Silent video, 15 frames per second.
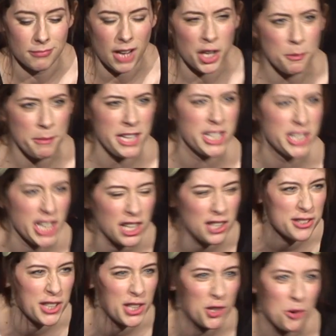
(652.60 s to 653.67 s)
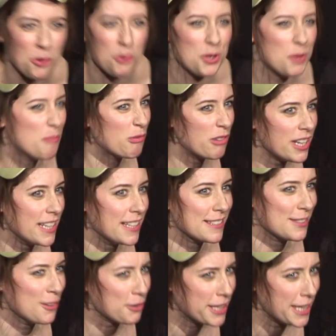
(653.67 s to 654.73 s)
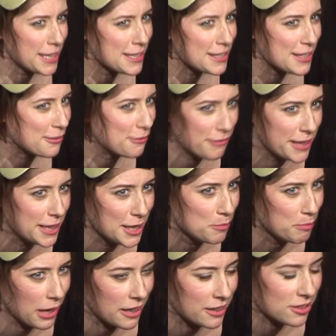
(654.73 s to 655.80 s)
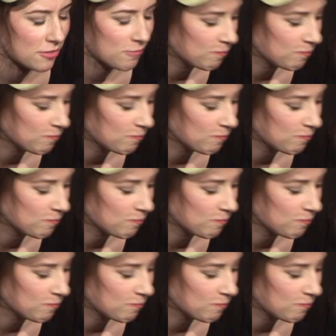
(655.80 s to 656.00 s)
And I mean guilt as in golden brilliance, not guilt as in feeling bad.